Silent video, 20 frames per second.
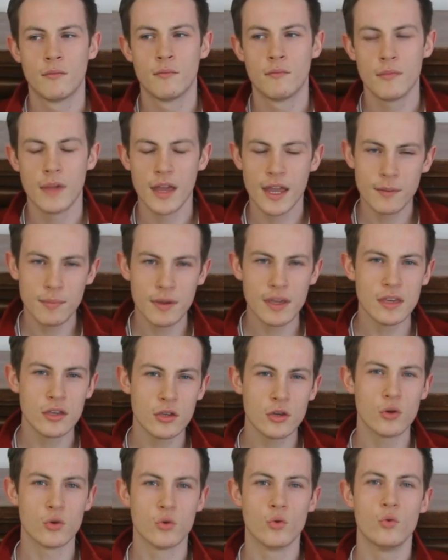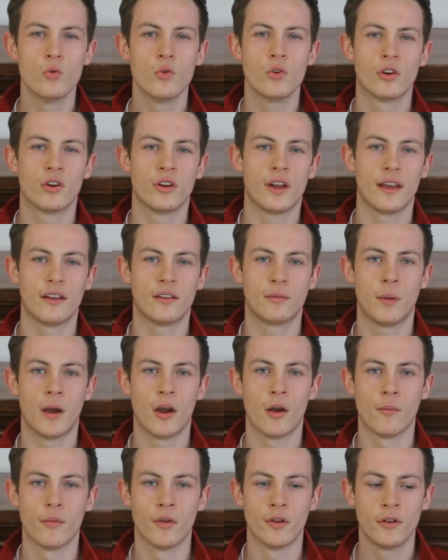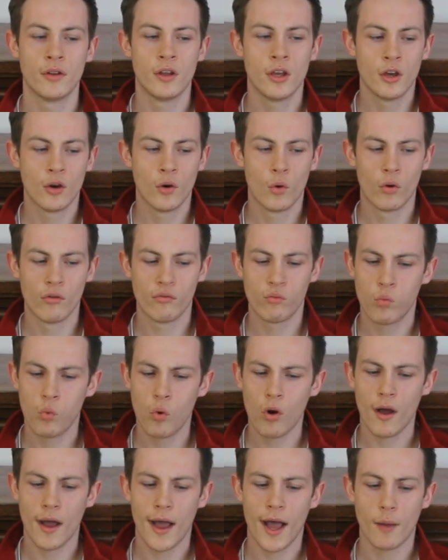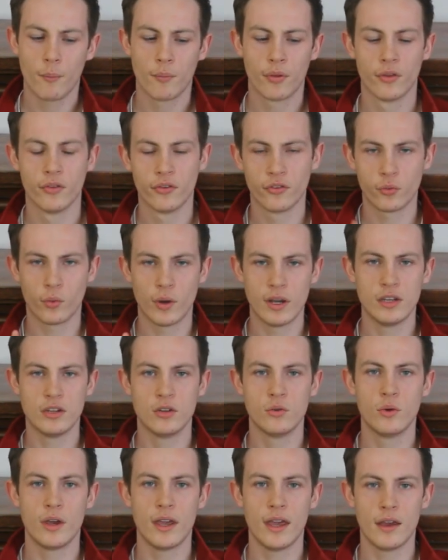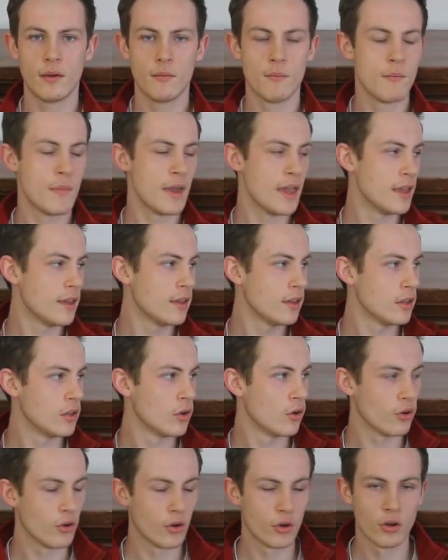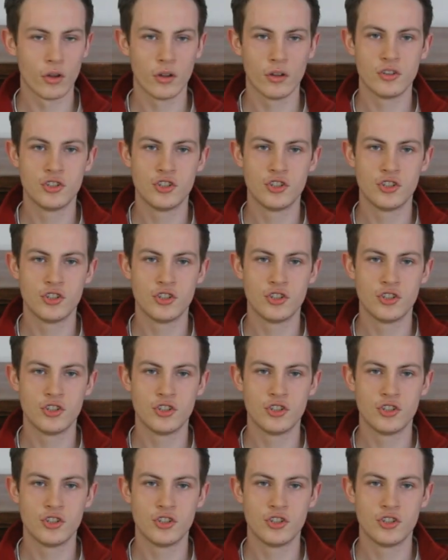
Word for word: maybe you could experiment with what happens when you make your